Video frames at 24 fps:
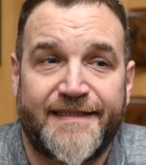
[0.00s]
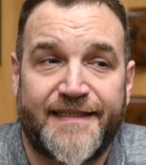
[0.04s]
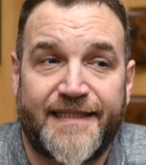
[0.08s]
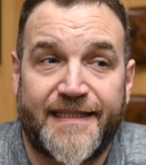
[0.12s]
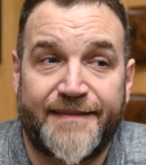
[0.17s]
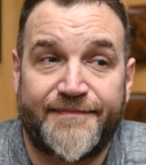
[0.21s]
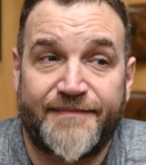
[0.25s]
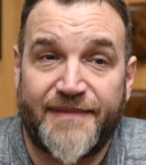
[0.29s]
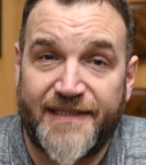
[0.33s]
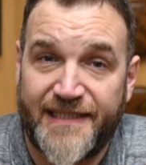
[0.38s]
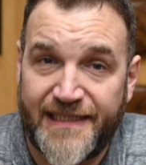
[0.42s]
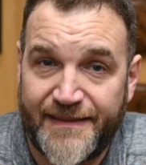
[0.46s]

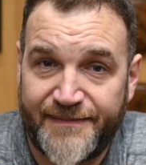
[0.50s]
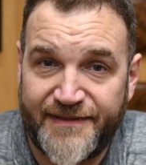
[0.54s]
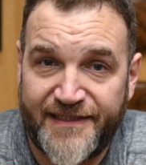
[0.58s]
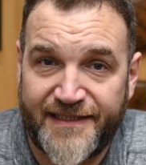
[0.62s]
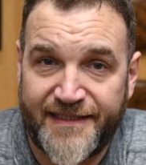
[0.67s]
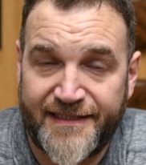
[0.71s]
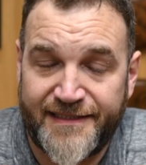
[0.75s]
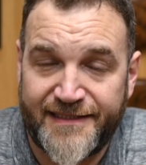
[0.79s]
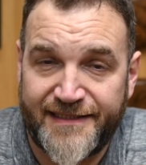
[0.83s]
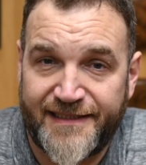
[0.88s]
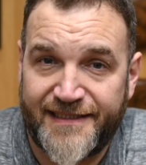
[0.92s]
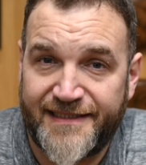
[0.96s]
um, I'll be
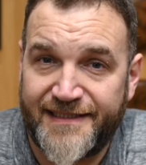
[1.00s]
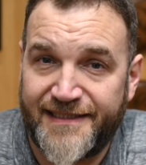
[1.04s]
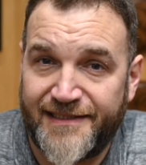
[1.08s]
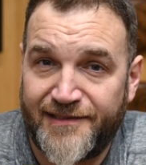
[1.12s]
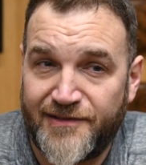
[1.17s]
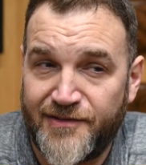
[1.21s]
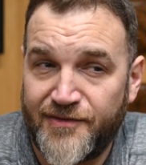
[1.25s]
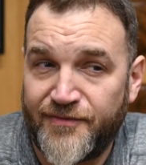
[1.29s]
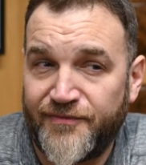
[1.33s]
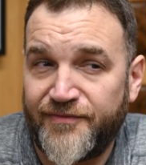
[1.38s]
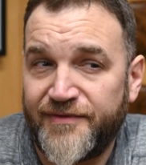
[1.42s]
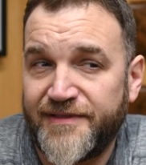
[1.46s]
there
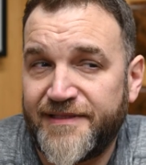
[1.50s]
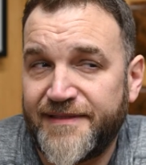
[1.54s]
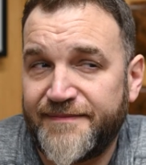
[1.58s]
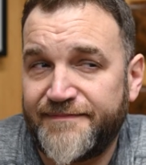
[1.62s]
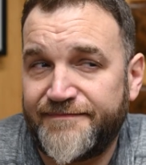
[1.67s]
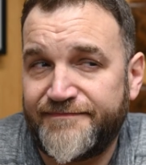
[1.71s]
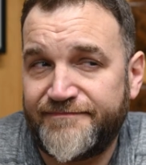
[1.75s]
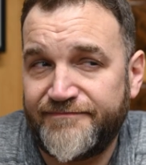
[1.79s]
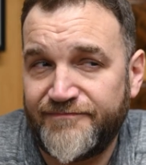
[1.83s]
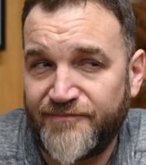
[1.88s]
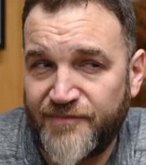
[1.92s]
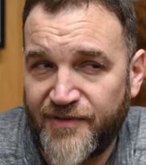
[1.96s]
along with a,
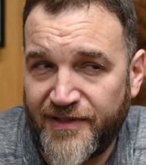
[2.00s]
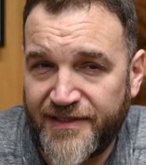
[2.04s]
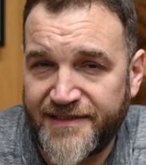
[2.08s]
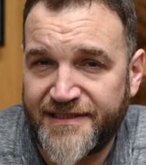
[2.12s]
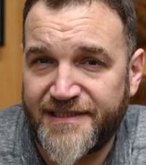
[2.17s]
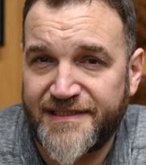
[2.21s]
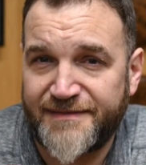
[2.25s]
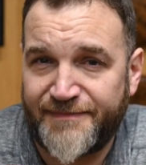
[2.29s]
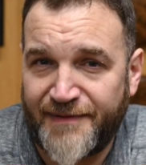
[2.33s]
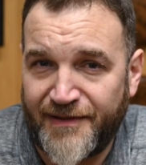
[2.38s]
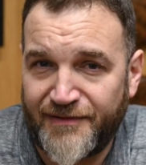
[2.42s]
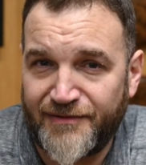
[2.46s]
what I
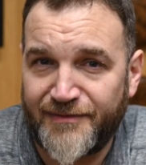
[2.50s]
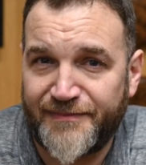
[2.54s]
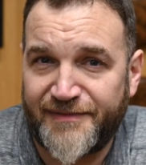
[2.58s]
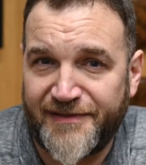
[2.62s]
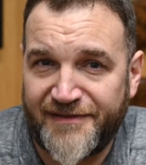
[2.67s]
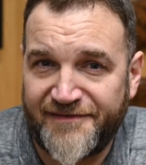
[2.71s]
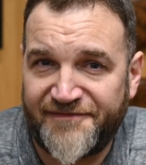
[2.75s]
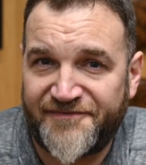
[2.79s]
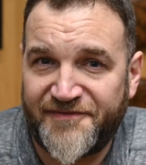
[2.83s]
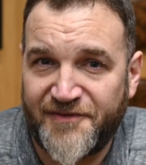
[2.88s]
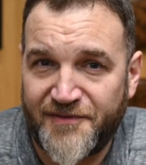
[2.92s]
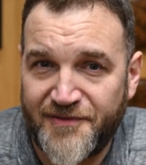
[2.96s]
suspect will
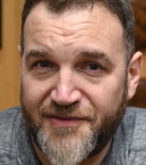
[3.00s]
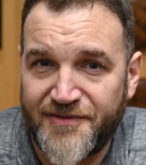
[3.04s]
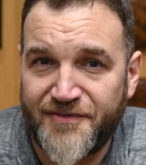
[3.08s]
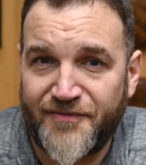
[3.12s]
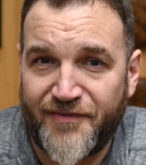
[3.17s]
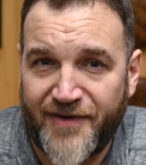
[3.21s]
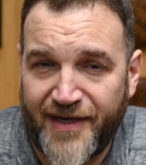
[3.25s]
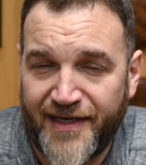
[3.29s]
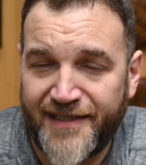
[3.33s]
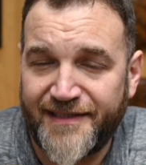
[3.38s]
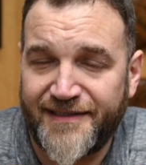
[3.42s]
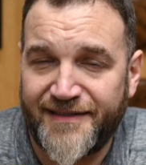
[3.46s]
be a few of the
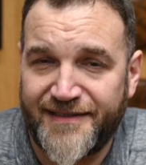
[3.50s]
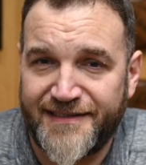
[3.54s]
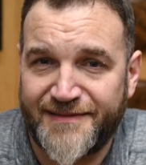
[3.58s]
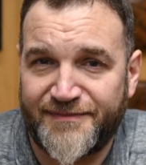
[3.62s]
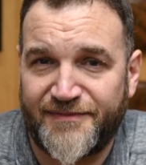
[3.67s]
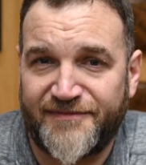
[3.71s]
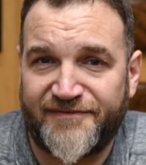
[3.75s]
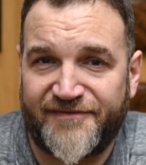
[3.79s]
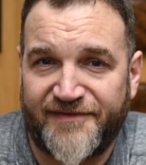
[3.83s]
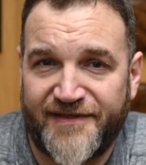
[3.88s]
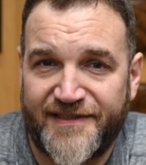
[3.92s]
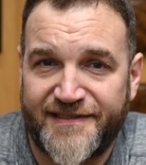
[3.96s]

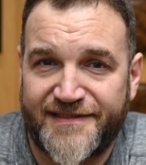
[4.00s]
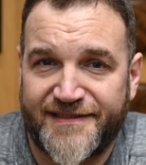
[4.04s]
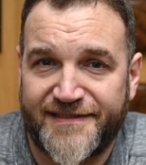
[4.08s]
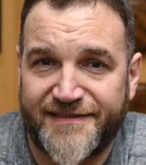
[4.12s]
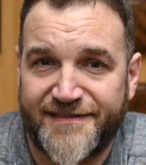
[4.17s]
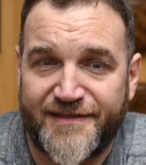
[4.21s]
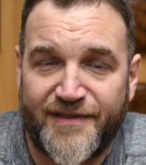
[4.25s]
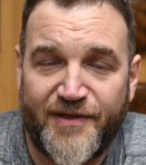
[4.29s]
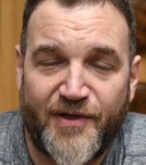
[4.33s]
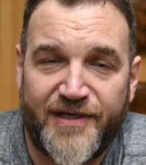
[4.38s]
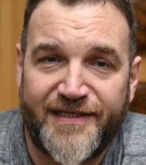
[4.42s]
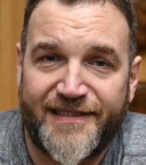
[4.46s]
recognisable
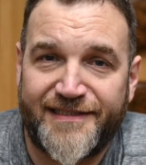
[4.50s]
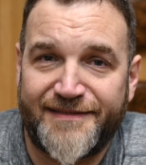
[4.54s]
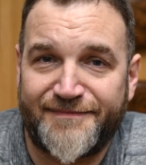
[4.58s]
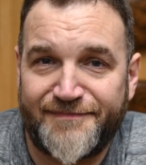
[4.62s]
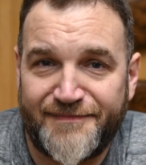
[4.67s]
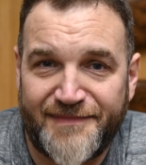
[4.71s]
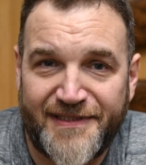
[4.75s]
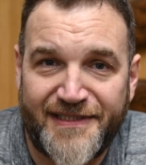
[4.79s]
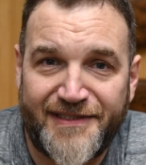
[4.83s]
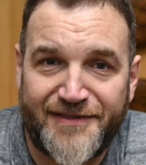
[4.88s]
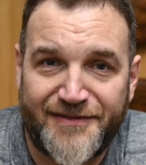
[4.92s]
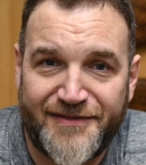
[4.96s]
faces, ready to
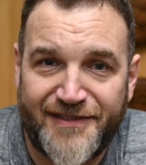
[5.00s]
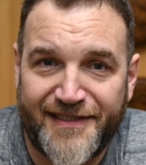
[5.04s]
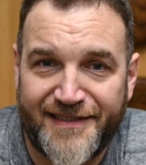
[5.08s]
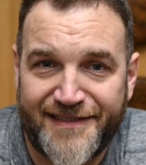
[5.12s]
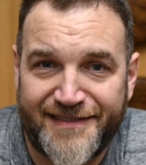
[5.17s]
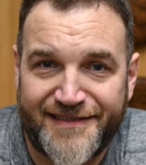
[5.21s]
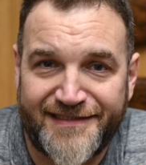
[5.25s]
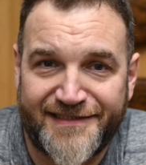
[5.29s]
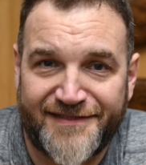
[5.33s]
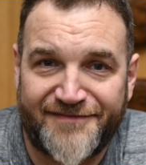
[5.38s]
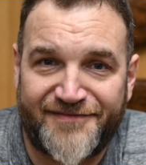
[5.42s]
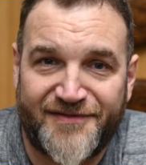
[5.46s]
meet you
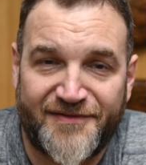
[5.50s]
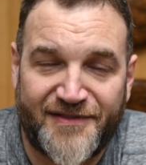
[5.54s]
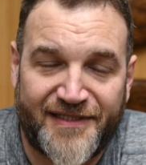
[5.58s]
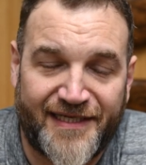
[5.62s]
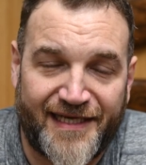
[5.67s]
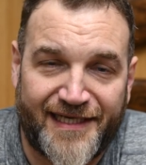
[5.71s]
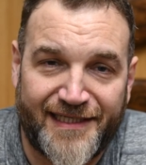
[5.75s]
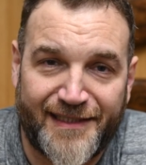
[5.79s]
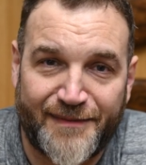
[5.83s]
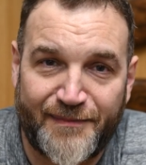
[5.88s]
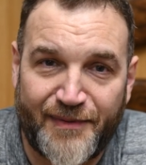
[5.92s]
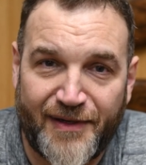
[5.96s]
guys if you're
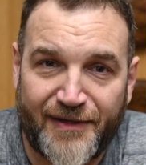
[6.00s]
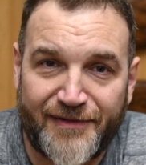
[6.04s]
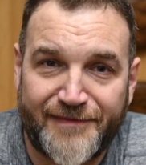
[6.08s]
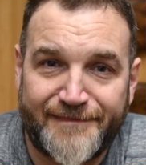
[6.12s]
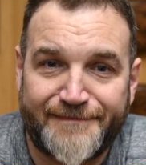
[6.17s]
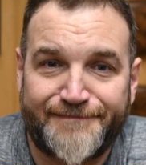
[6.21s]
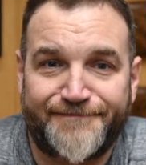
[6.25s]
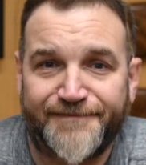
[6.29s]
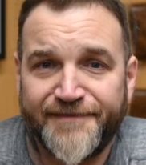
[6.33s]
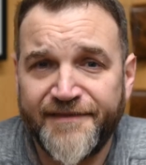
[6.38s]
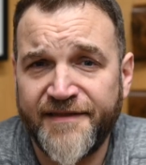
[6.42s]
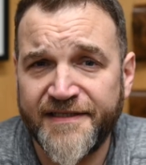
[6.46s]
kicking about.